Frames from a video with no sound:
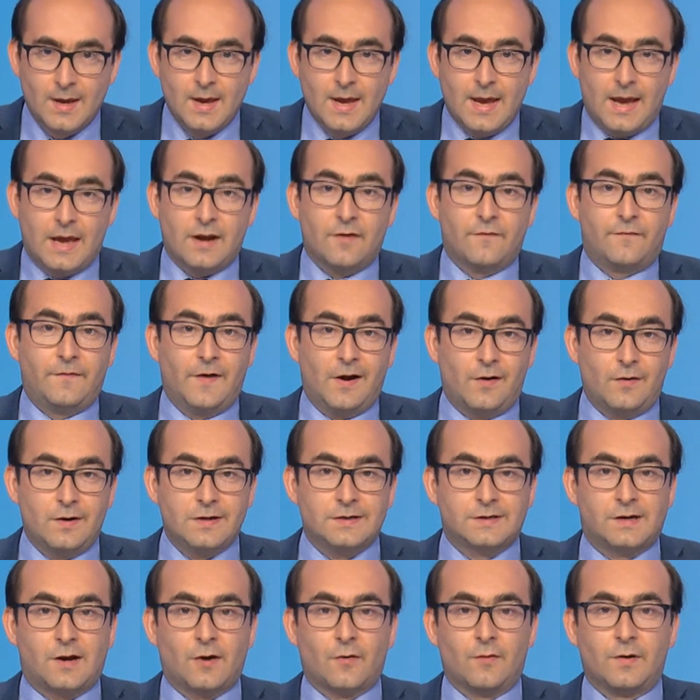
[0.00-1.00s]
In a
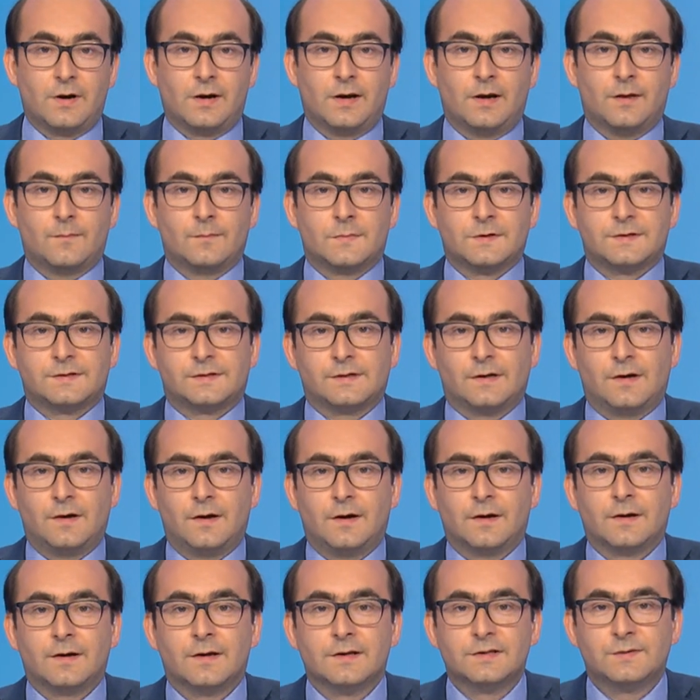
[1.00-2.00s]
varied career, Mr.
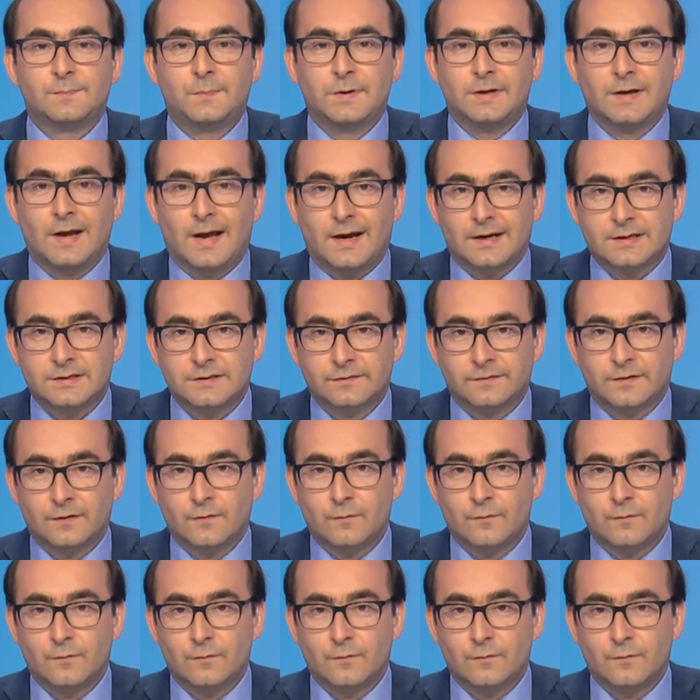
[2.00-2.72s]
Hahn has been active in